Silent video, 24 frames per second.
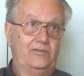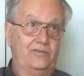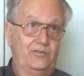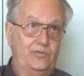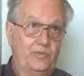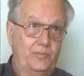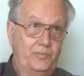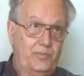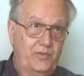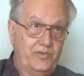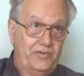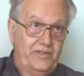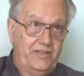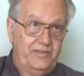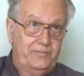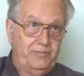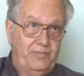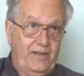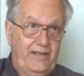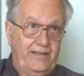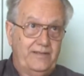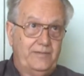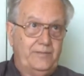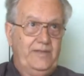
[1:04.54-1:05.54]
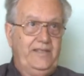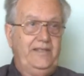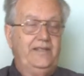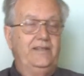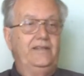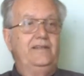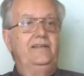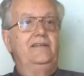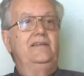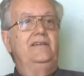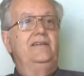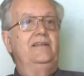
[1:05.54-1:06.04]
to put this plasma
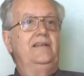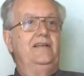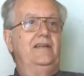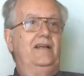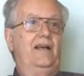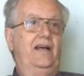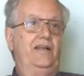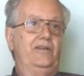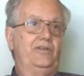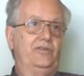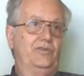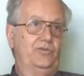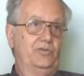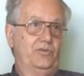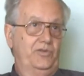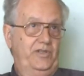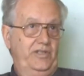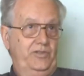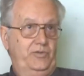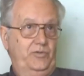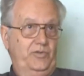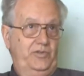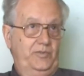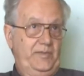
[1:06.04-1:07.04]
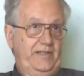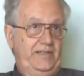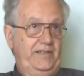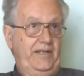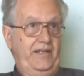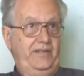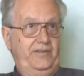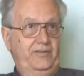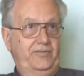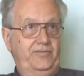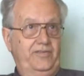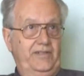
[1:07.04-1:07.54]
in, and you do it with
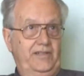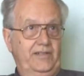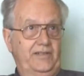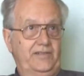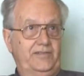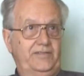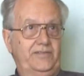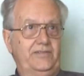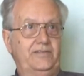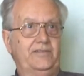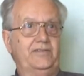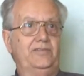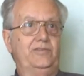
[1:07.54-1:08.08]
magnetic fields.